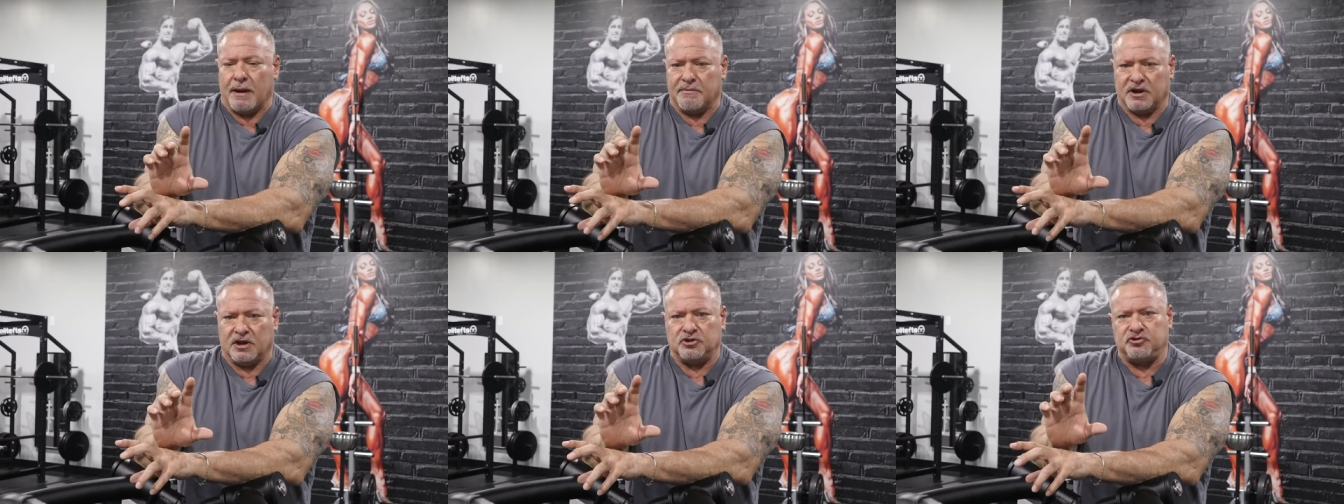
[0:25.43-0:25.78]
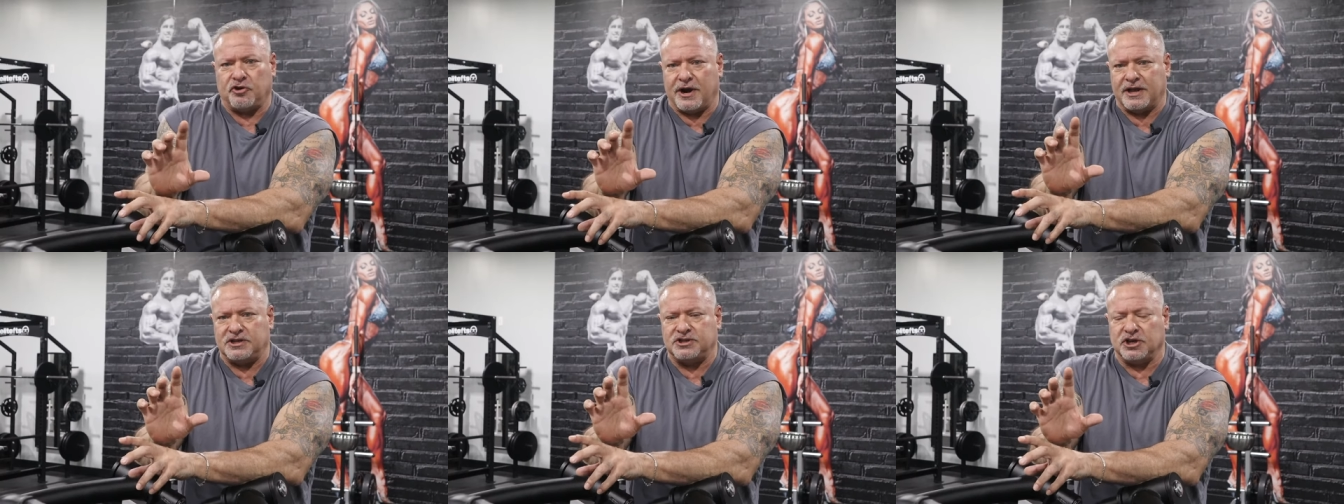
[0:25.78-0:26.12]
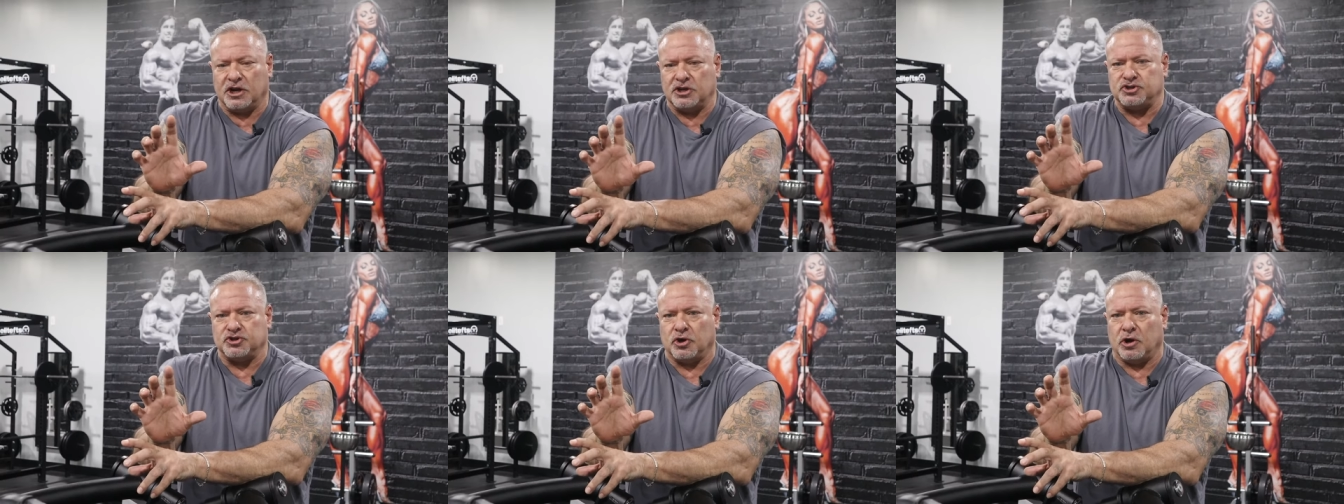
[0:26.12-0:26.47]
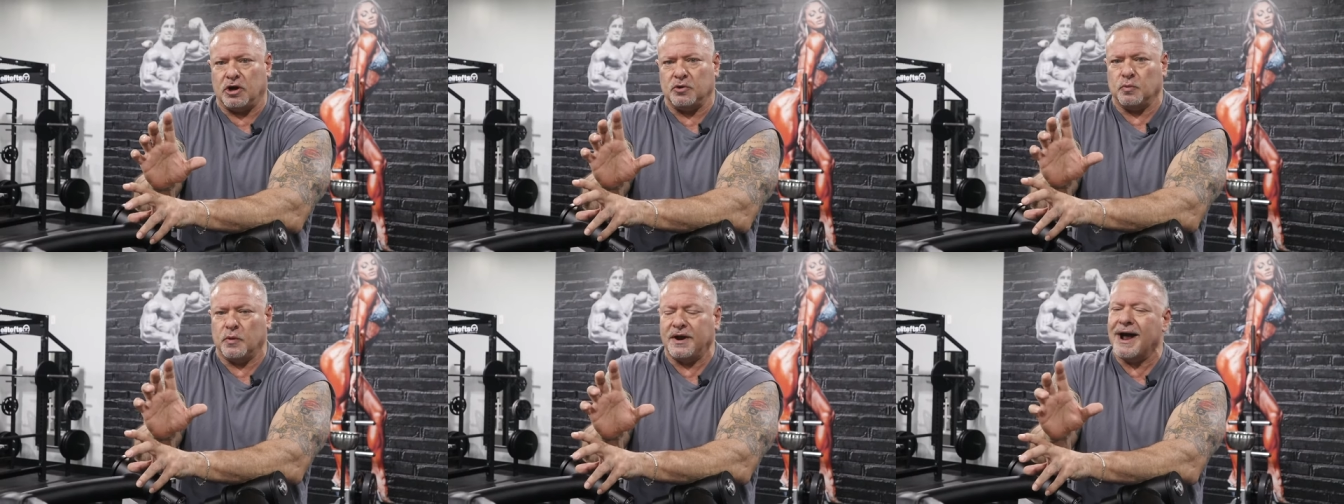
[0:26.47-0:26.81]
I'm gonna try to touch
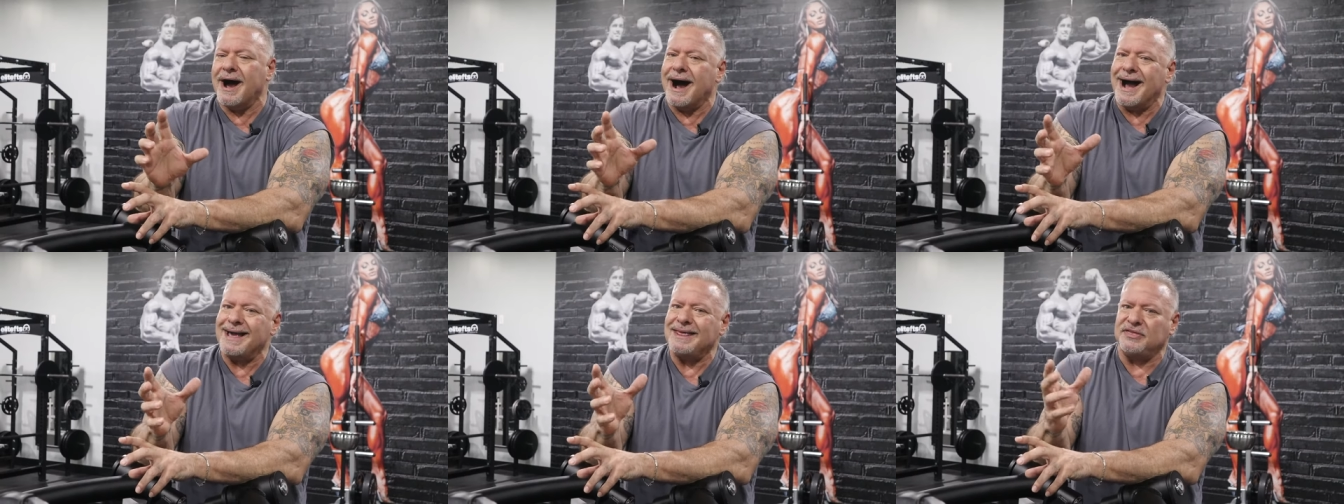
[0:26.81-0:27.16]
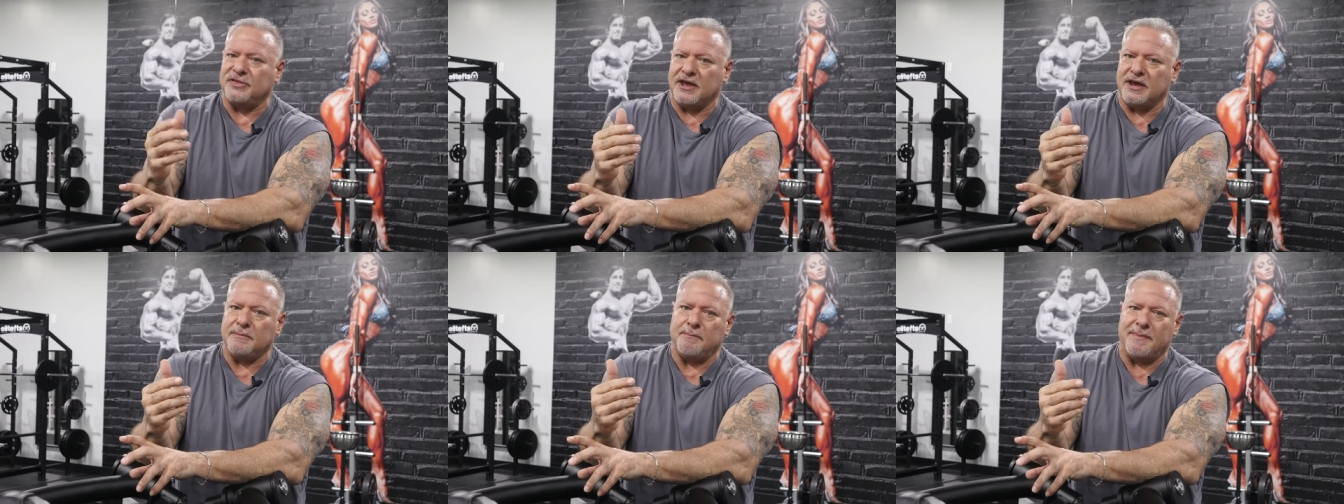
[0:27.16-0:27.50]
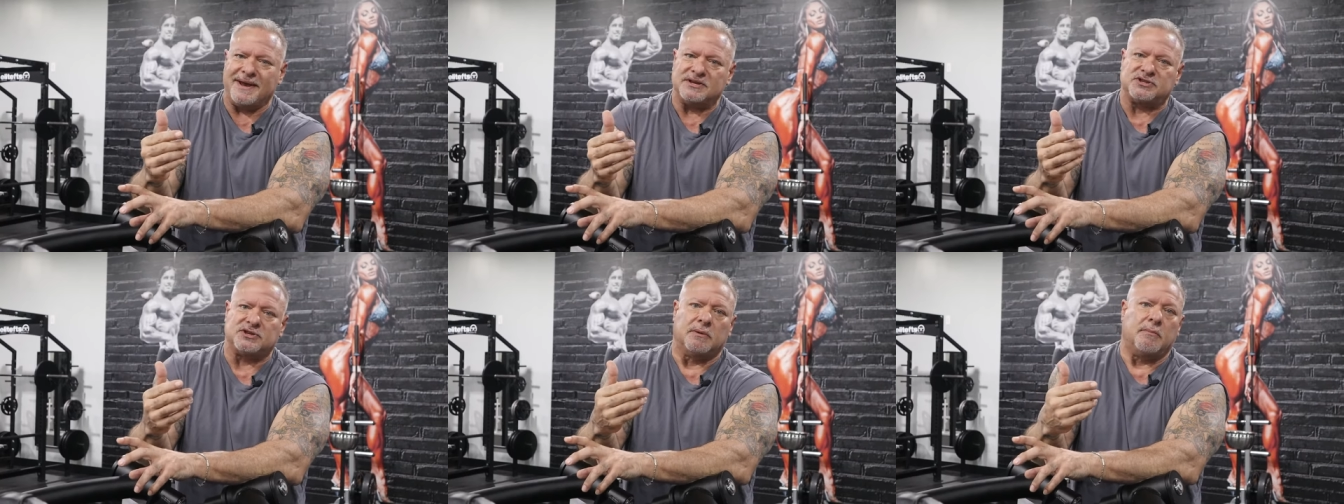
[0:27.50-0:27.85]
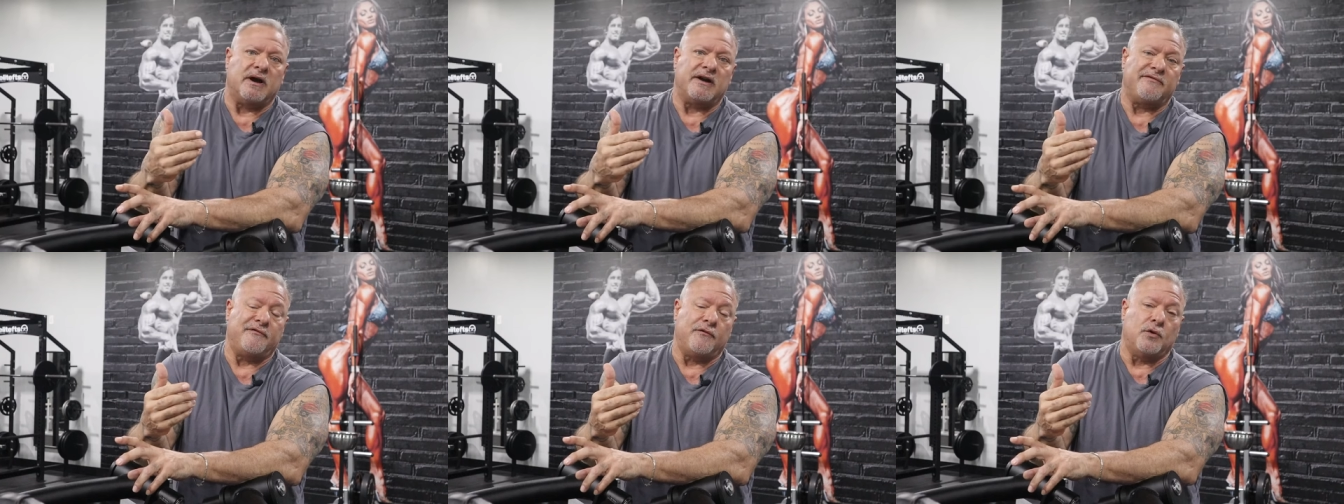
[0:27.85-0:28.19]
on what I think based on
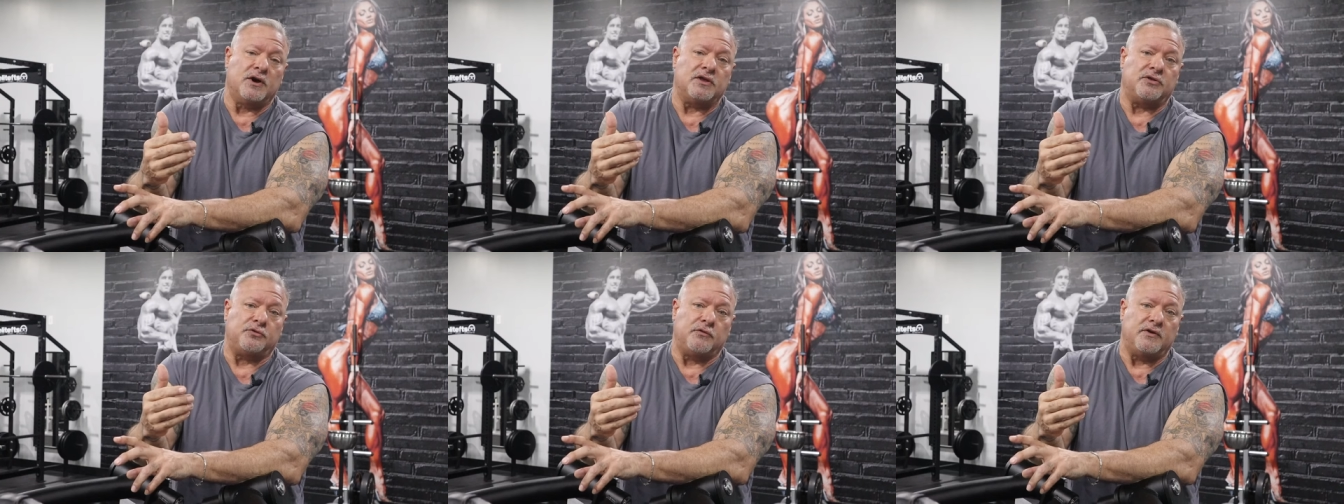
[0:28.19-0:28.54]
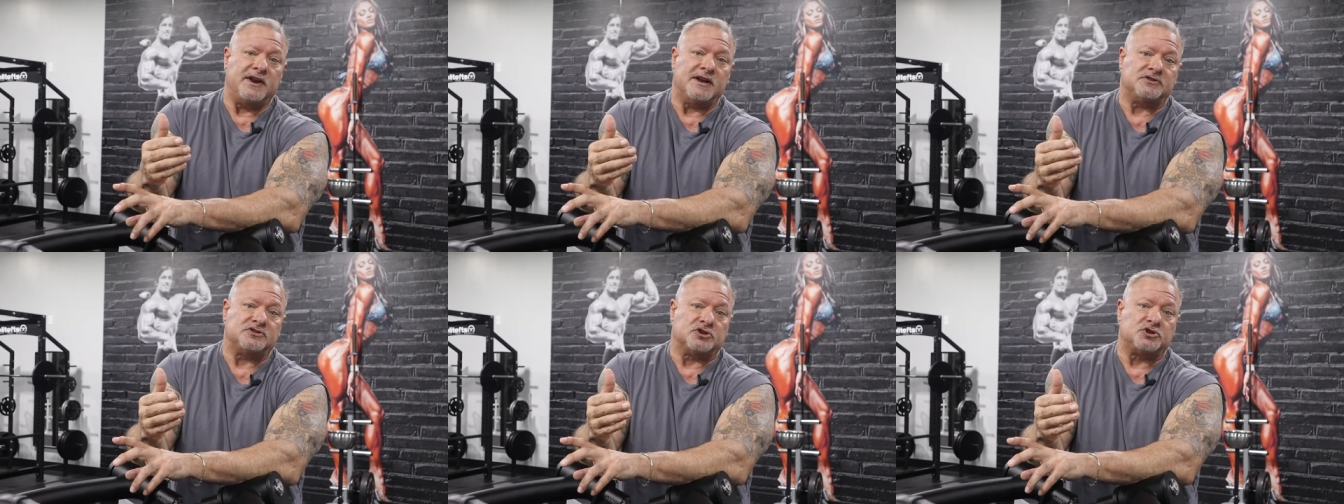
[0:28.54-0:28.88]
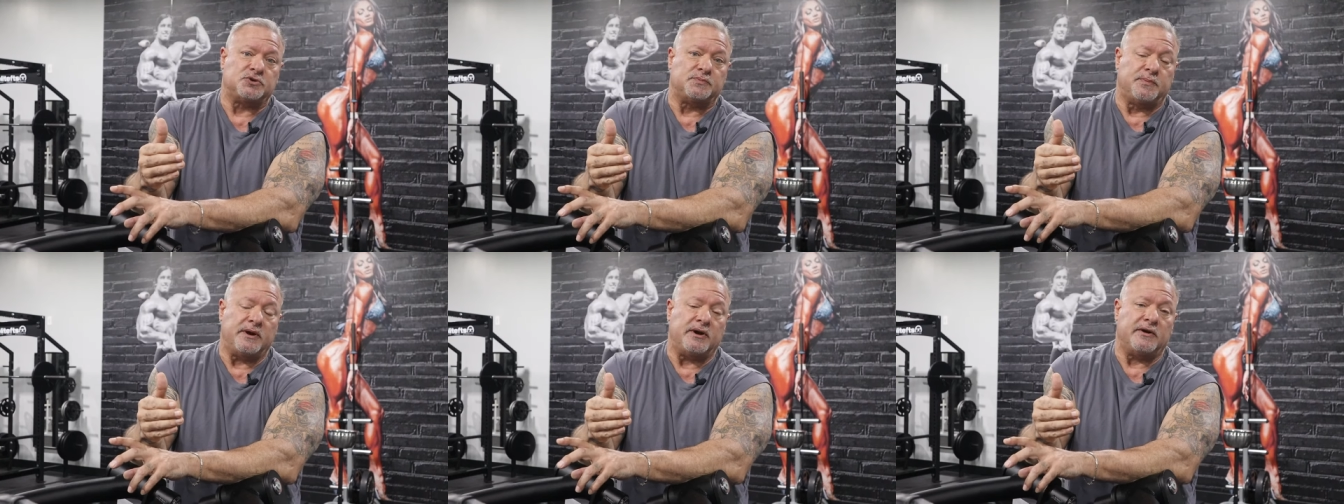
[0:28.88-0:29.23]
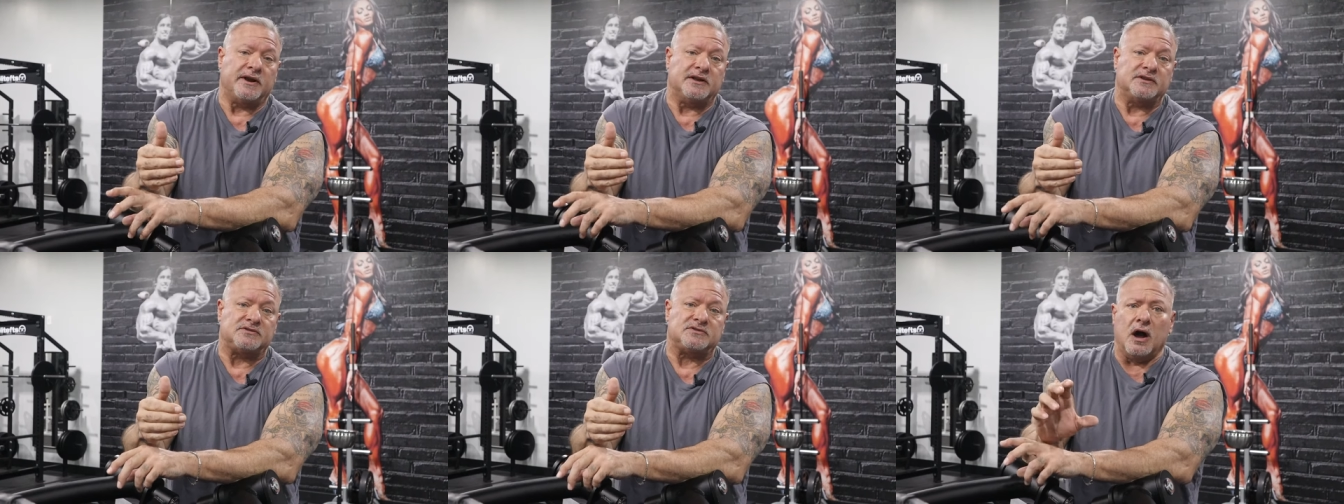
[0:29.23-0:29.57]
my 43 years
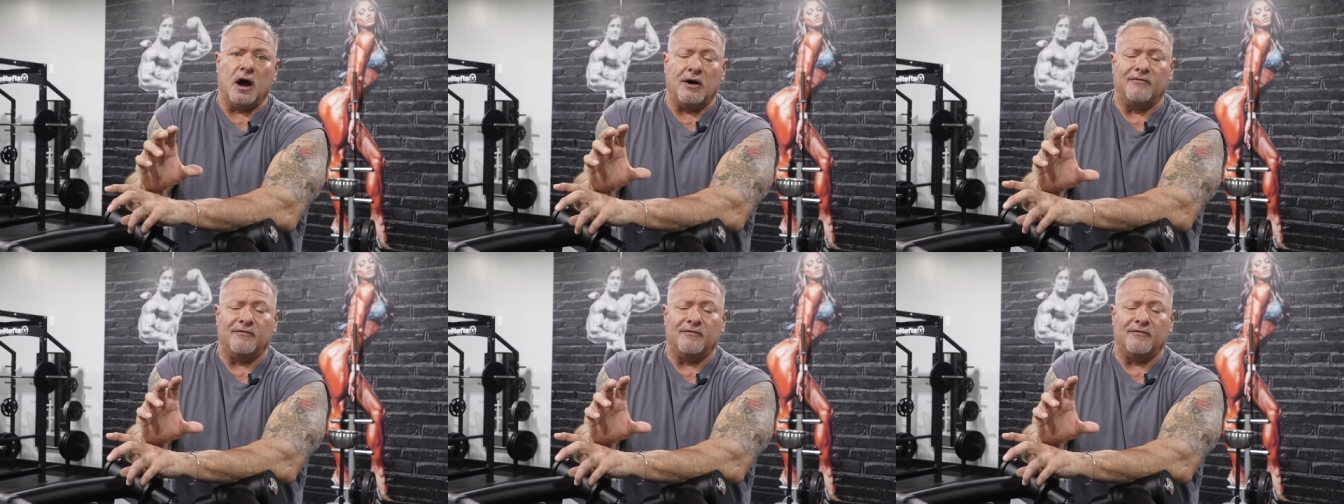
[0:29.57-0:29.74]
experience